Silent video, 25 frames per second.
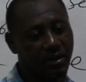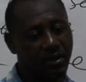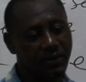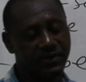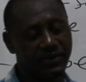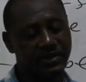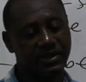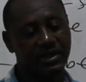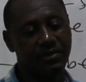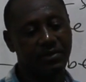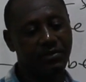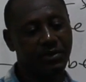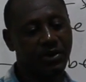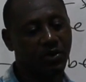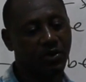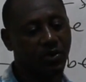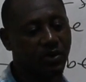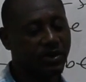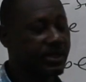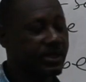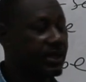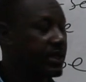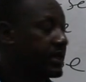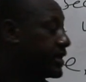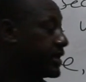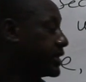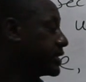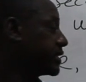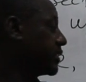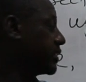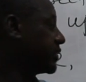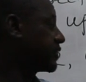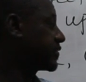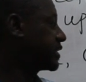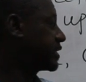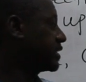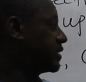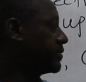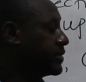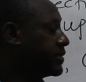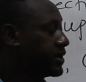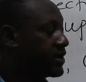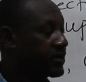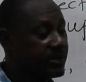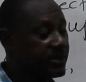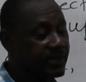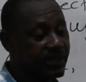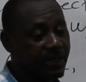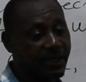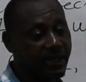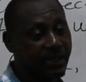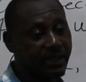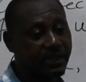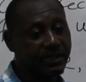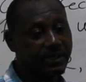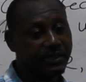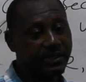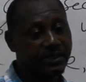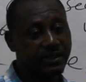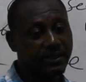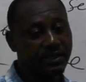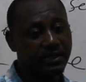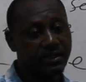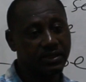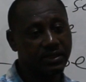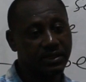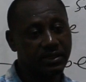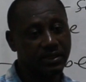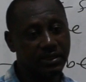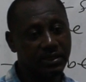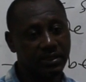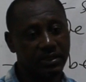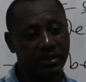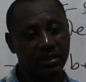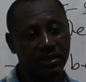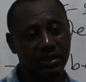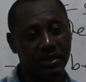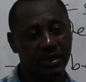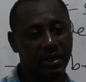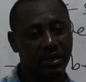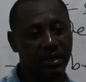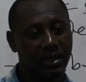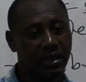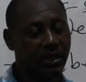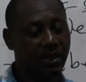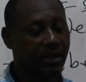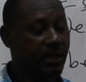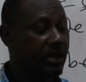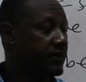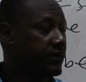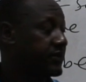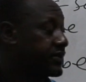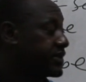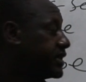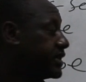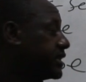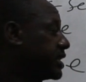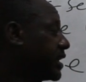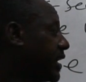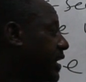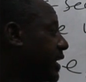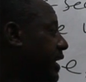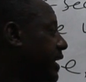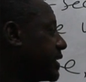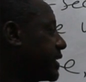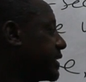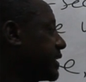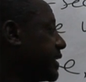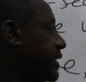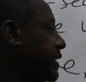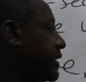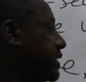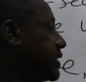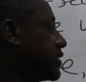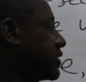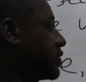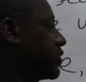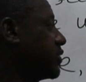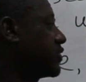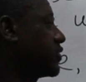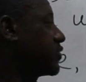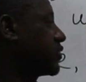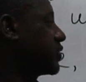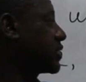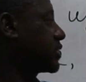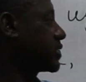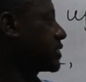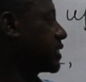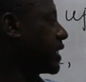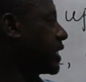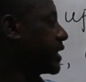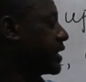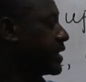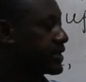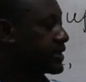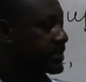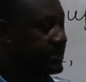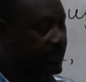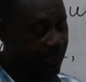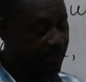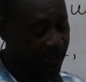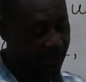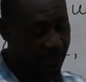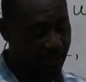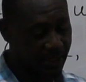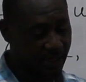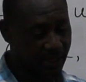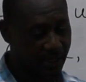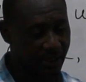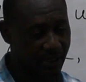They've seen Milo things, they they've seen Milo things, they they've seen other things which looks like the cylinder.